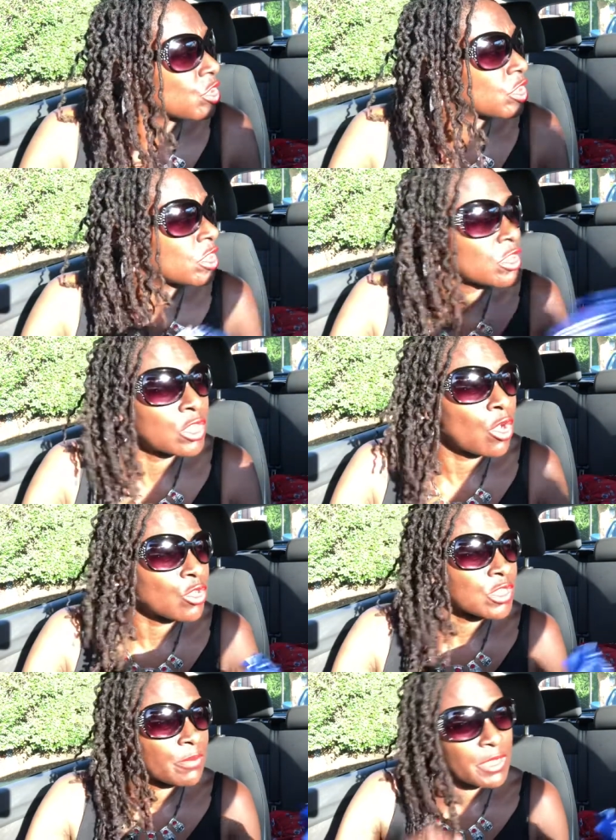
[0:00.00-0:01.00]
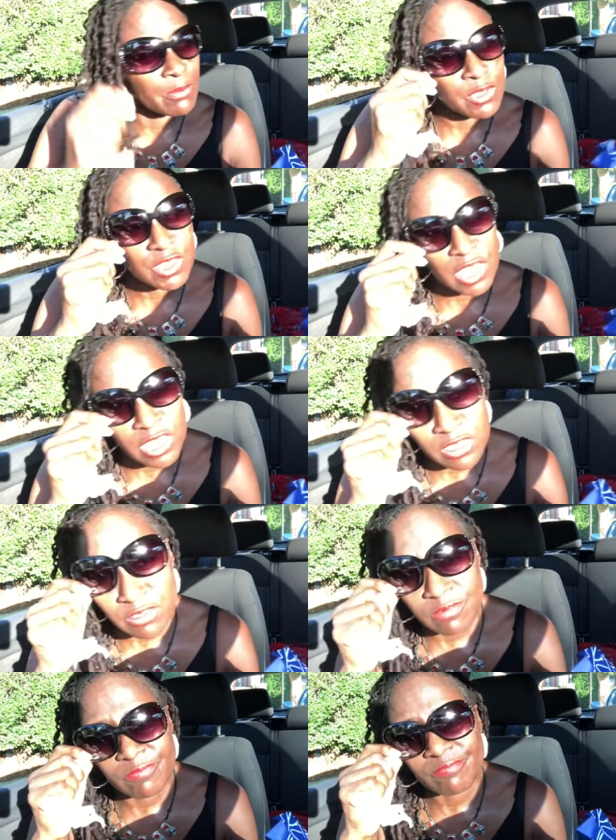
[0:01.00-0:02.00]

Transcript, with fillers: colour your locks, I mean, I'm not saying.